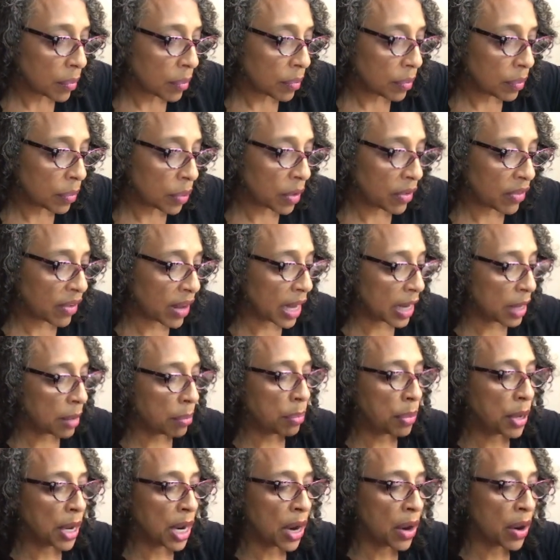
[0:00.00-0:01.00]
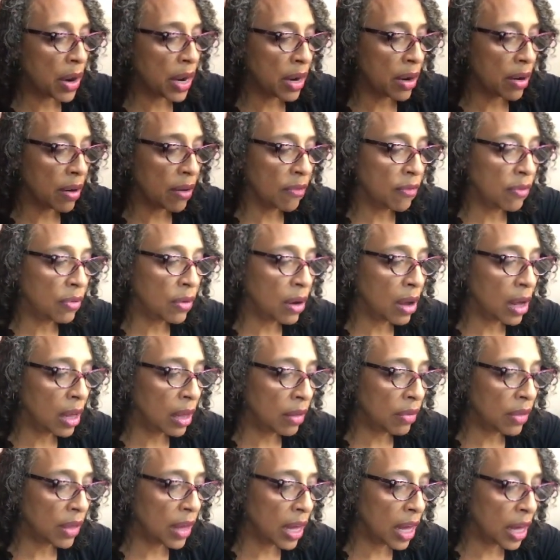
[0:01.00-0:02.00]
provide a barrier for
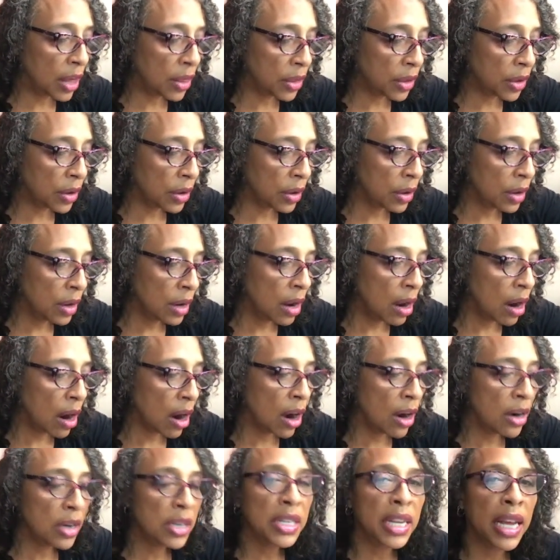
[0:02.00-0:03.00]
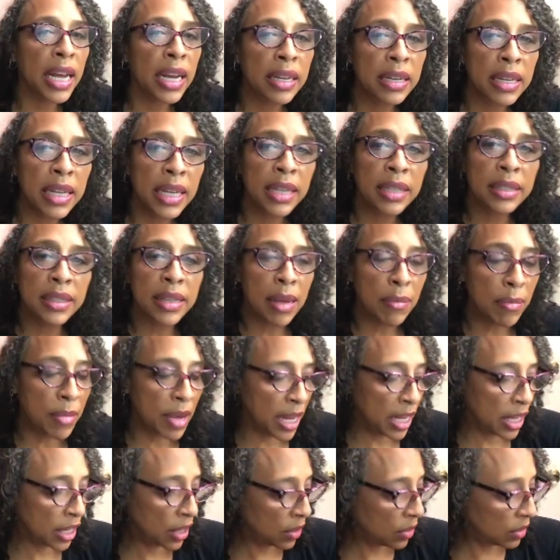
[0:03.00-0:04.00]
all of the other art techniques I
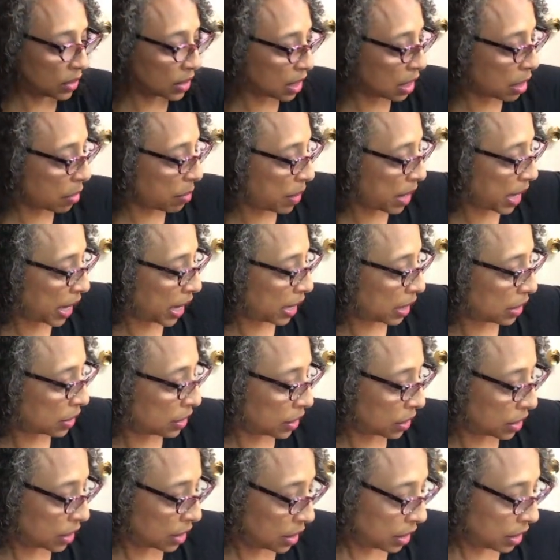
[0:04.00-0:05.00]
might use on a page.